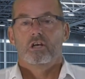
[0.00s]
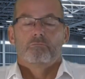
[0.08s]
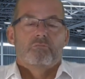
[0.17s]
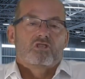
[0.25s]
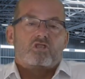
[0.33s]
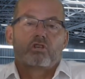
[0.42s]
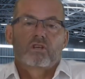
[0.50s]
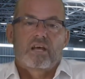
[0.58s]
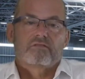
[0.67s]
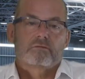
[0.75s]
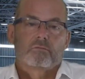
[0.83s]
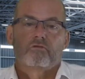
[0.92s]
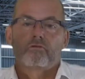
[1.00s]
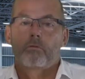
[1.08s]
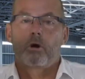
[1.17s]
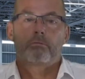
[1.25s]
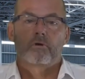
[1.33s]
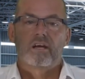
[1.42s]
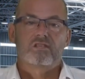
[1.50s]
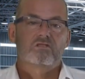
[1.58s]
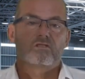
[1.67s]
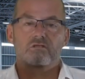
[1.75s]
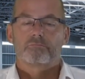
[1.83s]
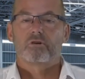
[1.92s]
but you could have someone from
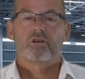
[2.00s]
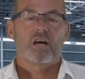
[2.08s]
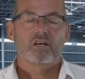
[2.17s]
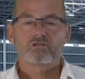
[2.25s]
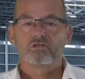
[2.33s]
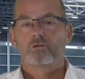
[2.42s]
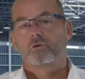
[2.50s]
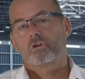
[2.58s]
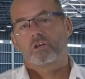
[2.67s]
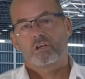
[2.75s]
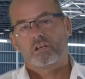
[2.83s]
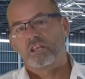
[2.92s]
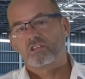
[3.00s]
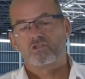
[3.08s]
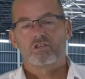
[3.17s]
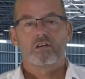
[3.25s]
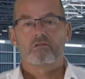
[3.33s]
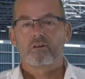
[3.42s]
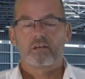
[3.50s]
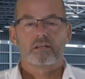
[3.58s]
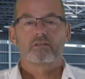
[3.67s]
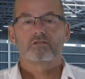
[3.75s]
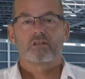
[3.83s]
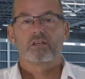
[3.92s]
operations and production look at it, and engineering
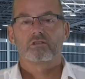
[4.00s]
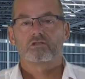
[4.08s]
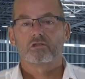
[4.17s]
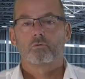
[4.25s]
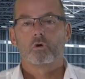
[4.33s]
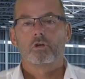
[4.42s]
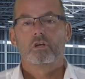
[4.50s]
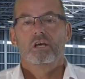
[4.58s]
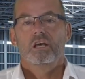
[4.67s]
and so on.